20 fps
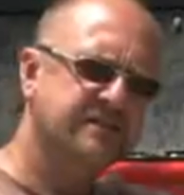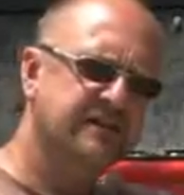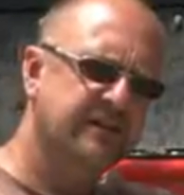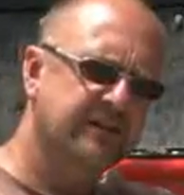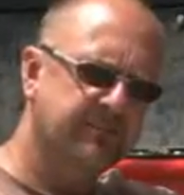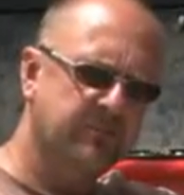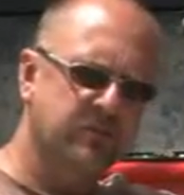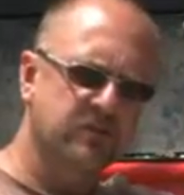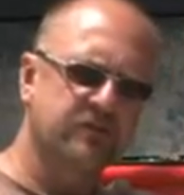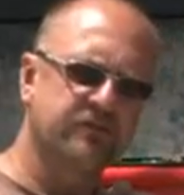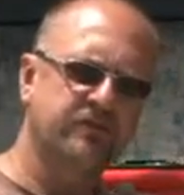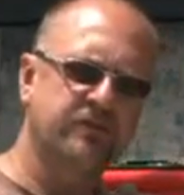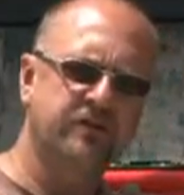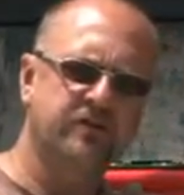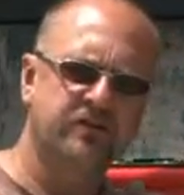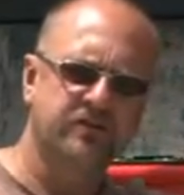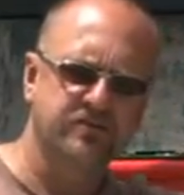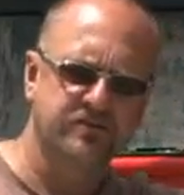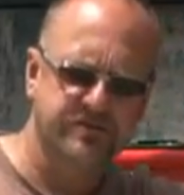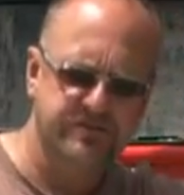couple of
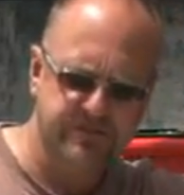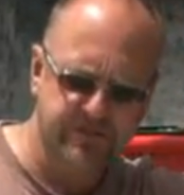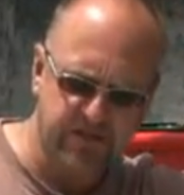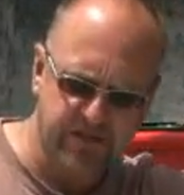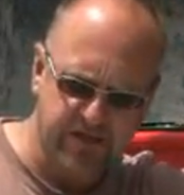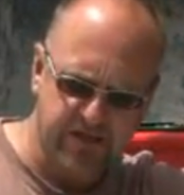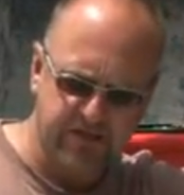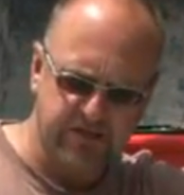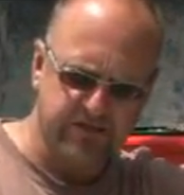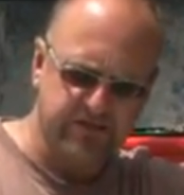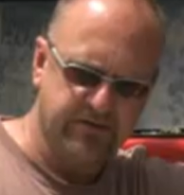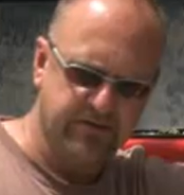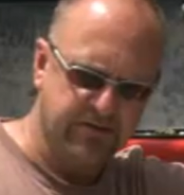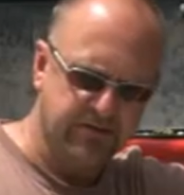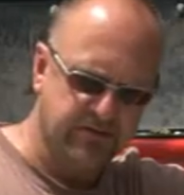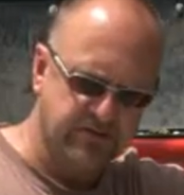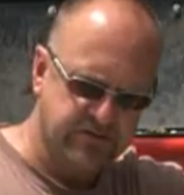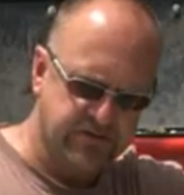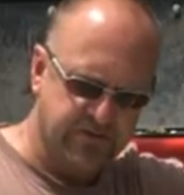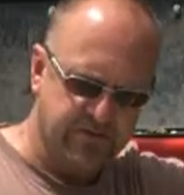years,
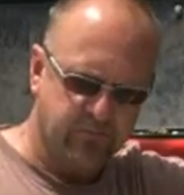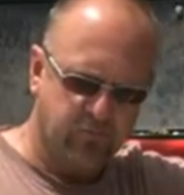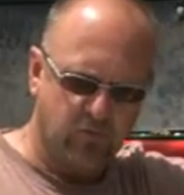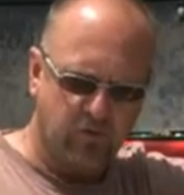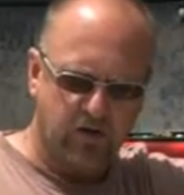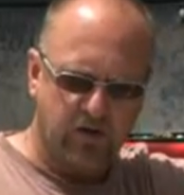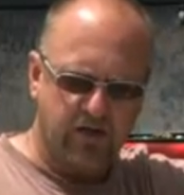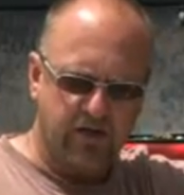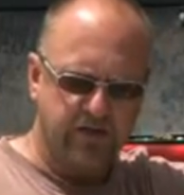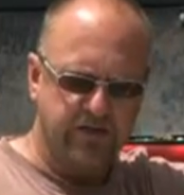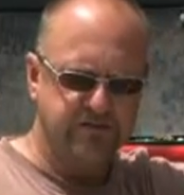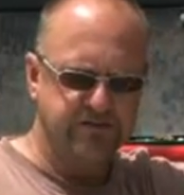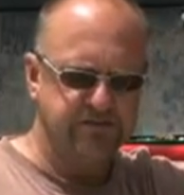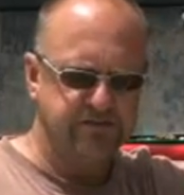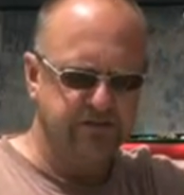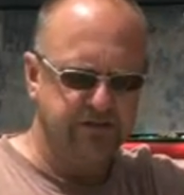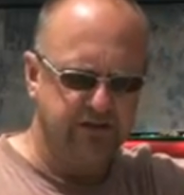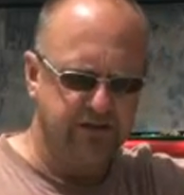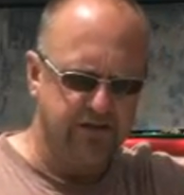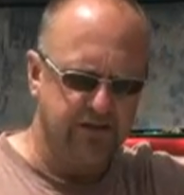
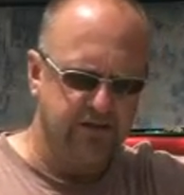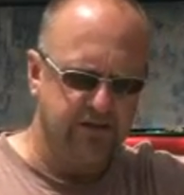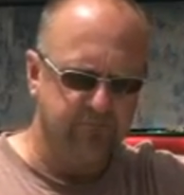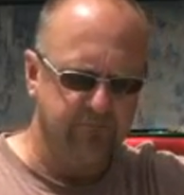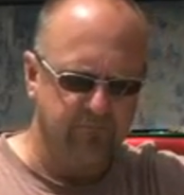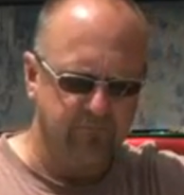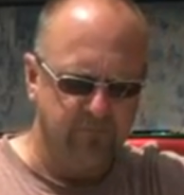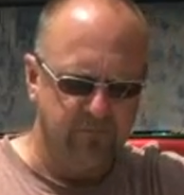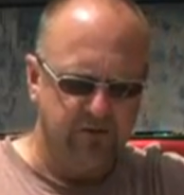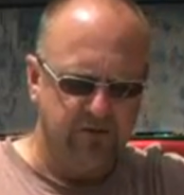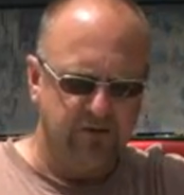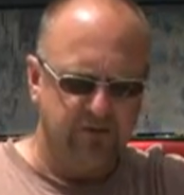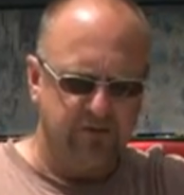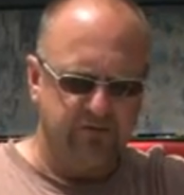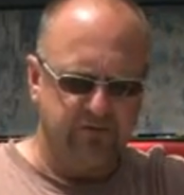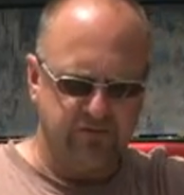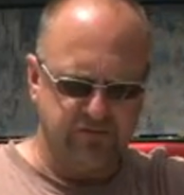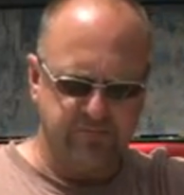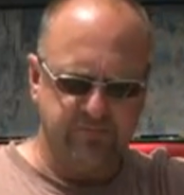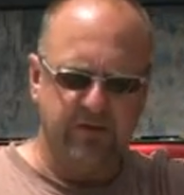dealership-wise,
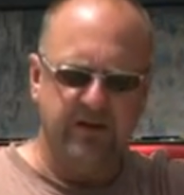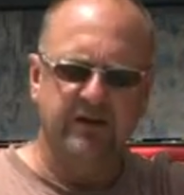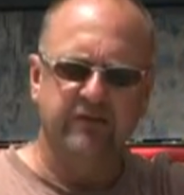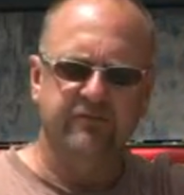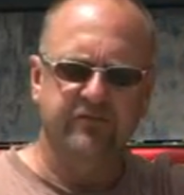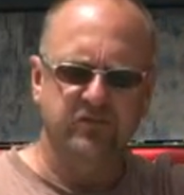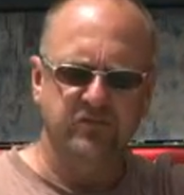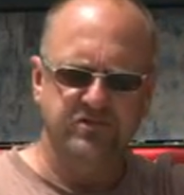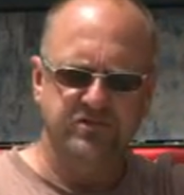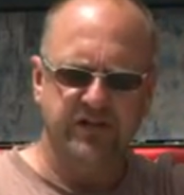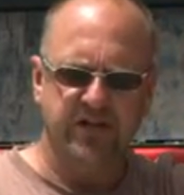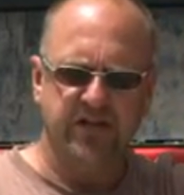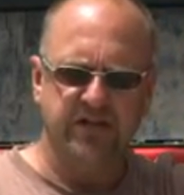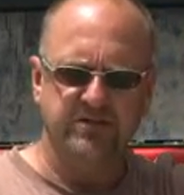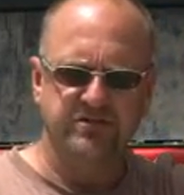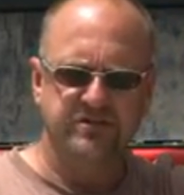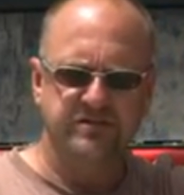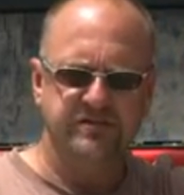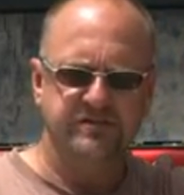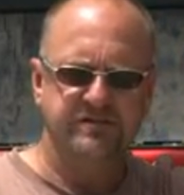there's been a few
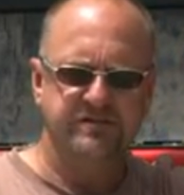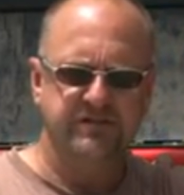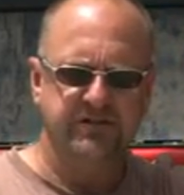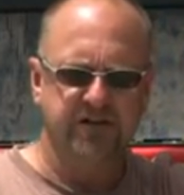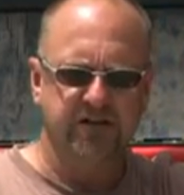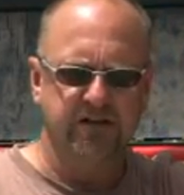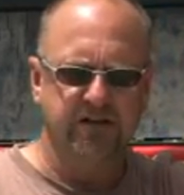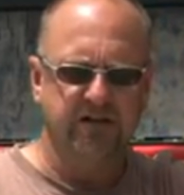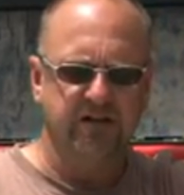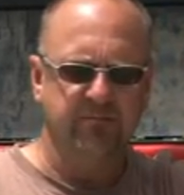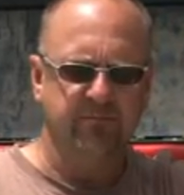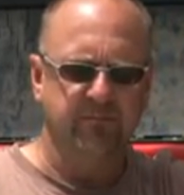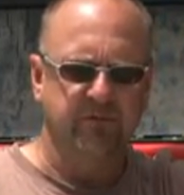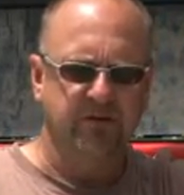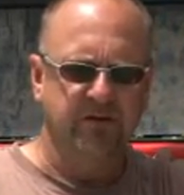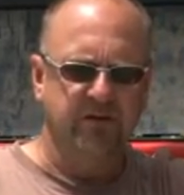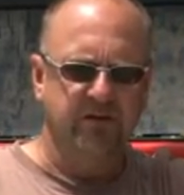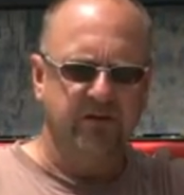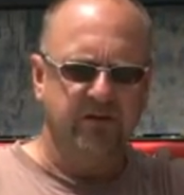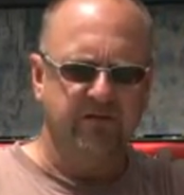changes.
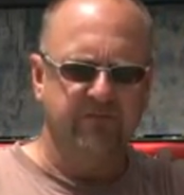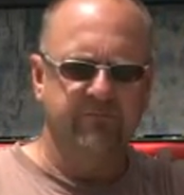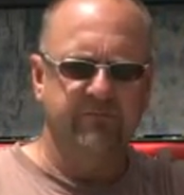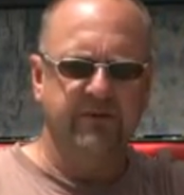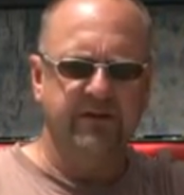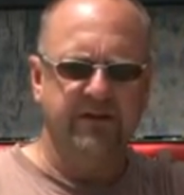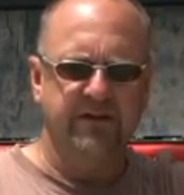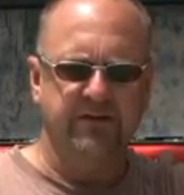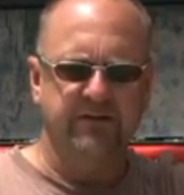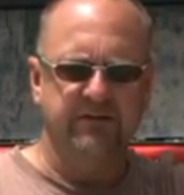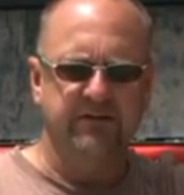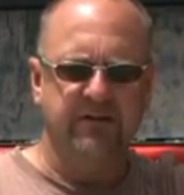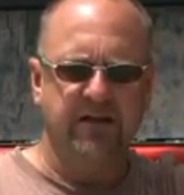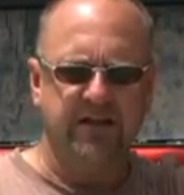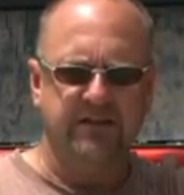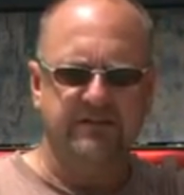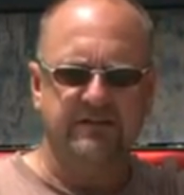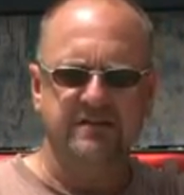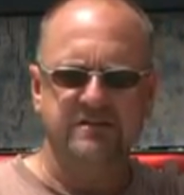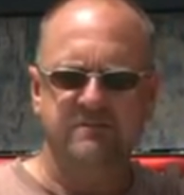Been,
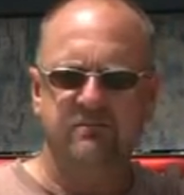at this